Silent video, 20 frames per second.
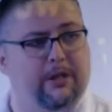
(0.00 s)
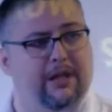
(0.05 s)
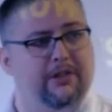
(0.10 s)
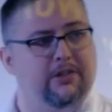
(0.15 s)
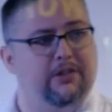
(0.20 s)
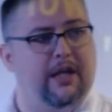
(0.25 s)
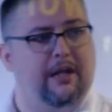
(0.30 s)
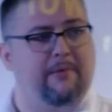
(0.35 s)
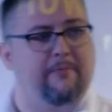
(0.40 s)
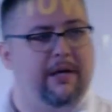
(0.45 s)

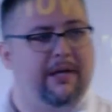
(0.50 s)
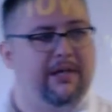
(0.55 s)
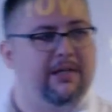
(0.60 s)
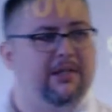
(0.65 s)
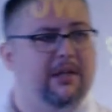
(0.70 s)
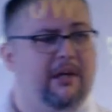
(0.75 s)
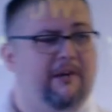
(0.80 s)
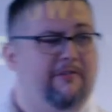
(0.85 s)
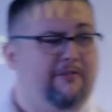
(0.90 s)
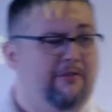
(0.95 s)
then say make
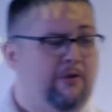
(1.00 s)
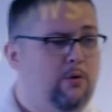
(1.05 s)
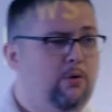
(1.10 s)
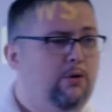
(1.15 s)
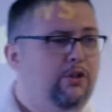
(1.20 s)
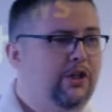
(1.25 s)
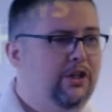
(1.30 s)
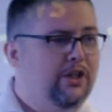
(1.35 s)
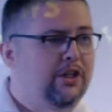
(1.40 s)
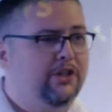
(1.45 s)
it say
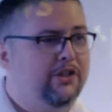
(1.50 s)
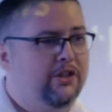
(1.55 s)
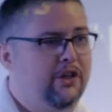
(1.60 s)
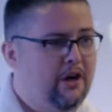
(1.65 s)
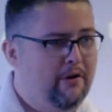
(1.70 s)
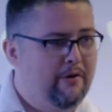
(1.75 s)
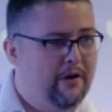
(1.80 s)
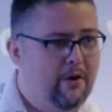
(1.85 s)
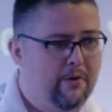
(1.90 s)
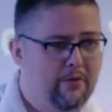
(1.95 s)
false in this
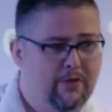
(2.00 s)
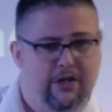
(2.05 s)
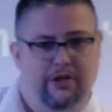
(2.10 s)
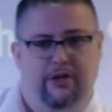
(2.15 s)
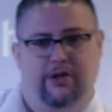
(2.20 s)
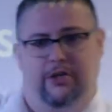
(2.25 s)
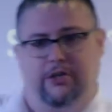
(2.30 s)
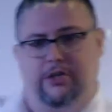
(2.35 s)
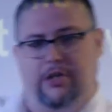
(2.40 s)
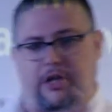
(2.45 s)
scenario, and then
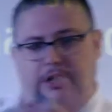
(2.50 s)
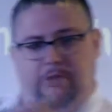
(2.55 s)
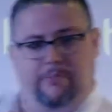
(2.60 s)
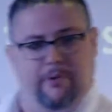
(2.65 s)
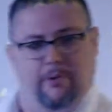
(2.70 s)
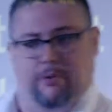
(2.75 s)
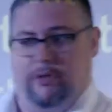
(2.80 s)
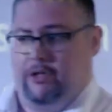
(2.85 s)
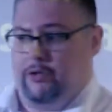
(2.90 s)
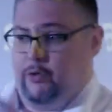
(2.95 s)
you can start to
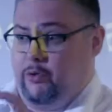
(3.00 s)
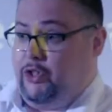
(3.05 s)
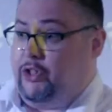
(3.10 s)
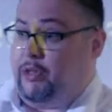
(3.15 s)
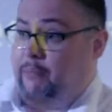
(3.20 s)
build it, do the